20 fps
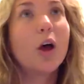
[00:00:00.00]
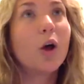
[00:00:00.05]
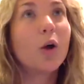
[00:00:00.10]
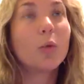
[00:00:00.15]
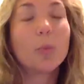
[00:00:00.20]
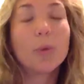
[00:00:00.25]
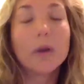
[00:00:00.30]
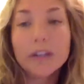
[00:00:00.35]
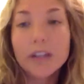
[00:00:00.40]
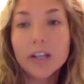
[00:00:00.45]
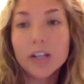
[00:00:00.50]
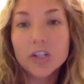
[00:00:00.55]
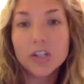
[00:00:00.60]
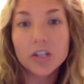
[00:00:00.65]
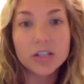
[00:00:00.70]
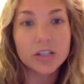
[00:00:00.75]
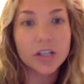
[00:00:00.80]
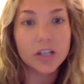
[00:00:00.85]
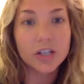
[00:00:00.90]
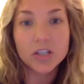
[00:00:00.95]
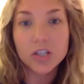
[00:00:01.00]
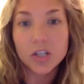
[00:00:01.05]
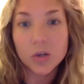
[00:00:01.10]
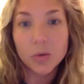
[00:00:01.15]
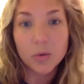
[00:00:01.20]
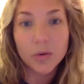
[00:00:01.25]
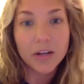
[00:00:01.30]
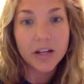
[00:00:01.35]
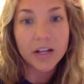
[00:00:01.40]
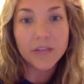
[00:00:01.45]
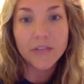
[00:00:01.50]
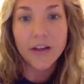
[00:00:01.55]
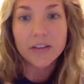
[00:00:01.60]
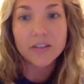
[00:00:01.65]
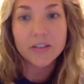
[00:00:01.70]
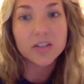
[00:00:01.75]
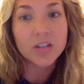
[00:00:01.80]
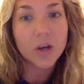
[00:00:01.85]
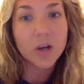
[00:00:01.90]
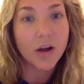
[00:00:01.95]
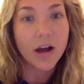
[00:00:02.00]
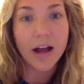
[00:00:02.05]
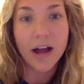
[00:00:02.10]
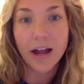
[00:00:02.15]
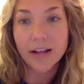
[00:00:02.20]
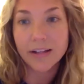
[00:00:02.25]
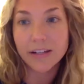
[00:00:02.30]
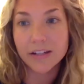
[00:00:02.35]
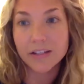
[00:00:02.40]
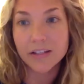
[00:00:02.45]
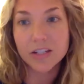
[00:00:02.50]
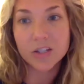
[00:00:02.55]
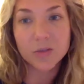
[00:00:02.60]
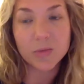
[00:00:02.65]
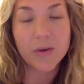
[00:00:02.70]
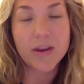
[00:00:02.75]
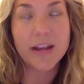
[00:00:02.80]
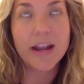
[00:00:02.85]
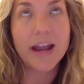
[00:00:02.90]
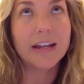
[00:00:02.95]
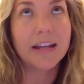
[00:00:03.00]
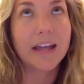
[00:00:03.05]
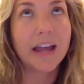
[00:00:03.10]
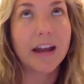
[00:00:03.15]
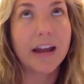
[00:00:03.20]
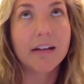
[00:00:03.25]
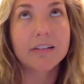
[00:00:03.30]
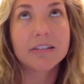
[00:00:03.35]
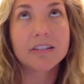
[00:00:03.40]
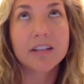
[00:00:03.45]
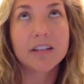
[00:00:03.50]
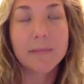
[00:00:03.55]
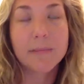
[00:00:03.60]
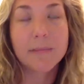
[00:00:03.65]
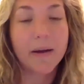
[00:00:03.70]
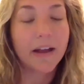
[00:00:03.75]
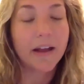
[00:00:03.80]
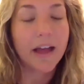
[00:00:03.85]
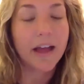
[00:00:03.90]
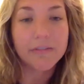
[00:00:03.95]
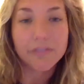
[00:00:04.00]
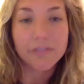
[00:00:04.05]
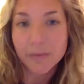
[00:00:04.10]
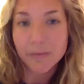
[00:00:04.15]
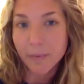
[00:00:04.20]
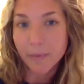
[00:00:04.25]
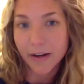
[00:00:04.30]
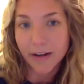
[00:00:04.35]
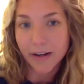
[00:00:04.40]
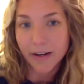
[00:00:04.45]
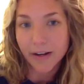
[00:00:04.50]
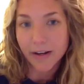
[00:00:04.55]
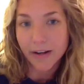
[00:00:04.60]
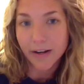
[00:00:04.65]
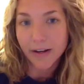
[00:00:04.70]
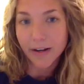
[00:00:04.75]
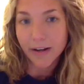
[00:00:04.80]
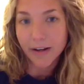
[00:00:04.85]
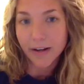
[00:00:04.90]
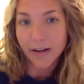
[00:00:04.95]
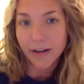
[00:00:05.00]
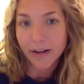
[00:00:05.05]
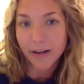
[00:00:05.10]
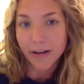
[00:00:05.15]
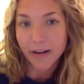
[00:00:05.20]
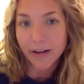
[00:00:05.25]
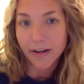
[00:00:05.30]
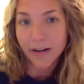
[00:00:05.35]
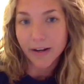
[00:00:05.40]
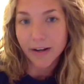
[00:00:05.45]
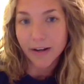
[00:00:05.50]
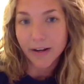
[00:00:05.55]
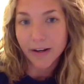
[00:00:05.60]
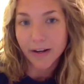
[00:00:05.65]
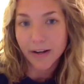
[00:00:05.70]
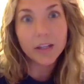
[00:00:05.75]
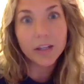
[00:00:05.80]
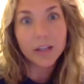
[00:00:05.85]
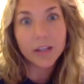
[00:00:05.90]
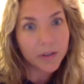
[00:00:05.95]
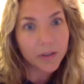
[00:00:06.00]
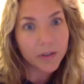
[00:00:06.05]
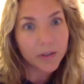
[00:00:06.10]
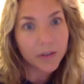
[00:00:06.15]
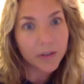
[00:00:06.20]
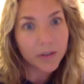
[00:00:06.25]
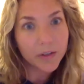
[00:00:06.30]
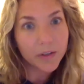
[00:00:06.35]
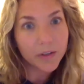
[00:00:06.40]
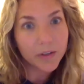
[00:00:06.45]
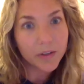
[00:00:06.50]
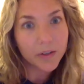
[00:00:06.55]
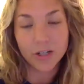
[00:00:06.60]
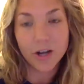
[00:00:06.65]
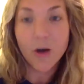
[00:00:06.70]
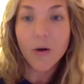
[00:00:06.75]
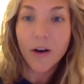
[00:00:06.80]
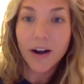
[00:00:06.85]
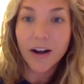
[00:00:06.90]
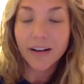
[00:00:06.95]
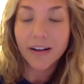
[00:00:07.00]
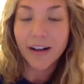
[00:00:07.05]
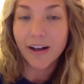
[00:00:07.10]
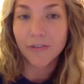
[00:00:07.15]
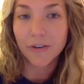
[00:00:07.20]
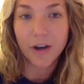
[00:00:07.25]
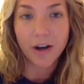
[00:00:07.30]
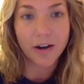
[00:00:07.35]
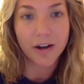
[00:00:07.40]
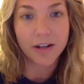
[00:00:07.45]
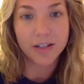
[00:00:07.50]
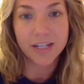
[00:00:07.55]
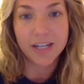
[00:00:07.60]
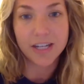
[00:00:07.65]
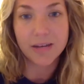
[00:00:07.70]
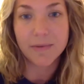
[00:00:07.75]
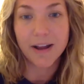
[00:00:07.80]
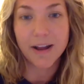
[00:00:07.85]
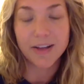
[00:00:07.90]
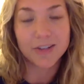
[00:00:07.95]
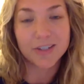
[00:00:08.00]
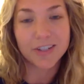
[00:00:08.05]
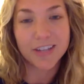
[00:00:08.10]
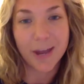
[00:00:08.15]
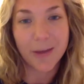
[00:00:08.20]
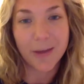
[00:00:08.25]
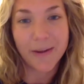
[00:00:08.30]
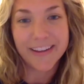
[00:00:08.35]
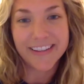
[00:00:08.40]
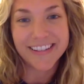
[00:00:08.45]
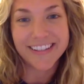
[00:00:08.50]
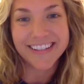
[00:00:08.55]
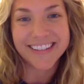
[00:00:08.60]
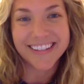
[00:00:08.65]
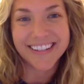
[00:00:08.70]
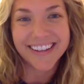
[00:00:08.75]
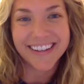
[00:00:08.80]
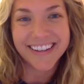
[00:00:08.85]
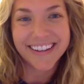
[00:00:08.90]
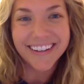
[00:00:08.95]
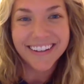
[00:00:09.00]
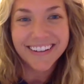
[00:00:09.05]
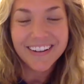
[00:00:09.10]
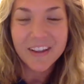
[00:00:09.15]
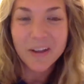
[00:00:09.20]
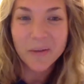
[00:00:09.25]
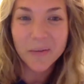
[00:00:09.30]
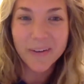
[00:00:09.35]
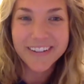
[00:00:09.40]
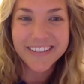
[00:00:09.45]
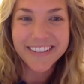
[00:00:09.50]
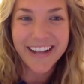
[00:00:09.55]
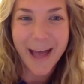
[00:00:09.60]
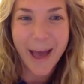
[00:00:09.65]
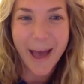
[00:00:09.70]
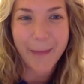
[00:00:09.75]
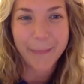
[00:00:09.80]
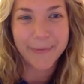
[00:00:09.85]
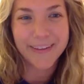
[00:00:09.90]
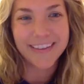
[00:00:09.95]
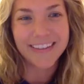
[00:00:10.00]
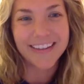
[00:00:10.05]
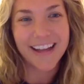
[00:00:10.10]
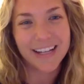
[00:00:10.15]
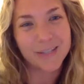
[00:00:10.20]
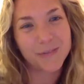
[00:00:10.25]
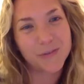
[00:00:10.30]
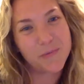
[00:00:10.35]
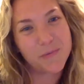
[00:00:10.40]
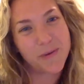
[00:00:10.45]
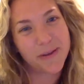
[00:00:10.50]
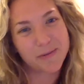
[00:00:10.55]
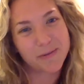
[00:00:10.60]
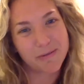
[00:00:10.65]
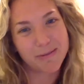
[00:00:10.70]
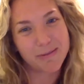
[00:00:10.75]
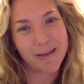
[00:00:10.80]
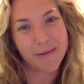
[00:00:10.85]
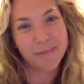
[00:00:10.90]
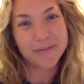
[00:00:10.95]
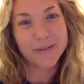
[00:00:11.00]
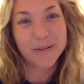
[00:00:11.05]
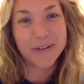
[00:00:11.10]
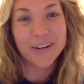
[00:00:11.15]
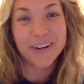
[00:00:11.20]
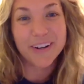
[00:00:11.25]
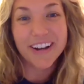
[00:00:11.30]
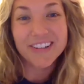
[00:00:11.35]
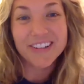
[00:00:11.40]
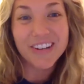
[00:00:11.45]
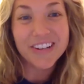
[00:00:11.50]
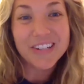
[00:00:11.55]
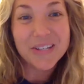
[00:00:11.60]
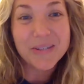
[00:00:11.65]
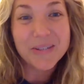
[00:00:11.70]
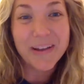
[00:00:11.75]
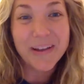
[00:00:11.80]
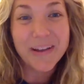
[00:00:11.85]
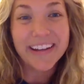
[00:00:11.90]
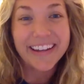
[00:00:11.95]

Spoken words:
really just intuitive and so kind and sweet and cares about everybody. And I'm really, really honored to know her and have her on our team. And I just can't wait to see what's going to happen in the next few months with them. So congratulations, Wendy.